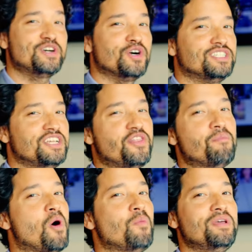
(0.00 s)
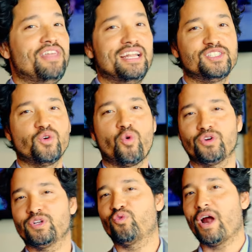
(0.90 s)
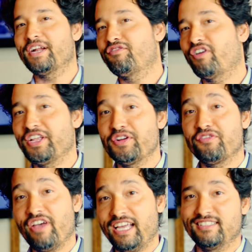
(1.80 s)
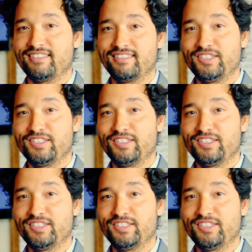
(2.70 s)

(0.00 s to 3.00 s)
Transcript: cooked the moment that it's ordered right in front of your face,